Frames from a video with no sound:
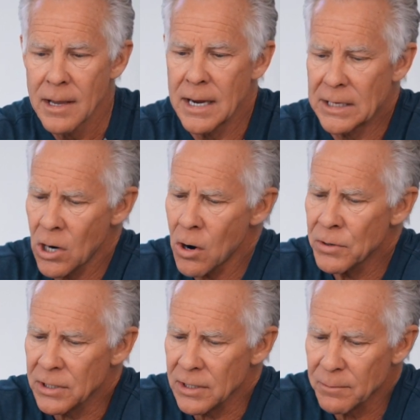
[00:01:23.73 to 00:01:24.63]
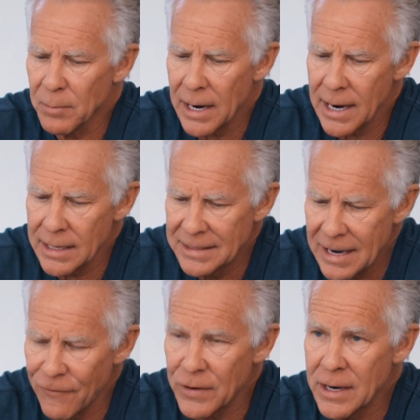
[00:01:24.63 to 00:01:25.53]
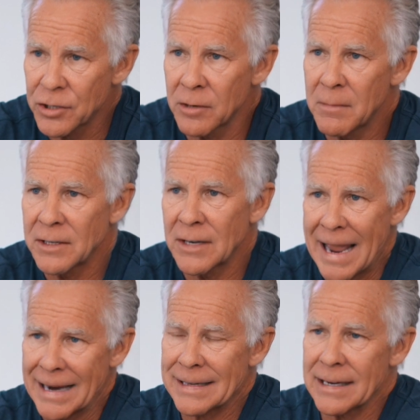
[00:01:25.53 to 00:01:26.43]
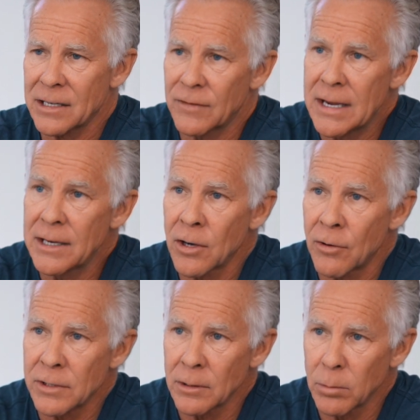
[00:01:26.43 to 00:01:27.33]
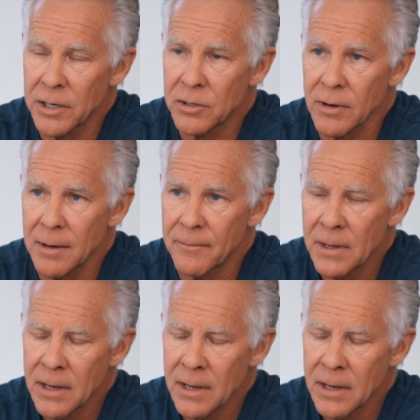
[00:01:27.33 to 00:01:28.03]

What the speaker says: Ketosis, by definition, means an excess of ketones in the bloodstream.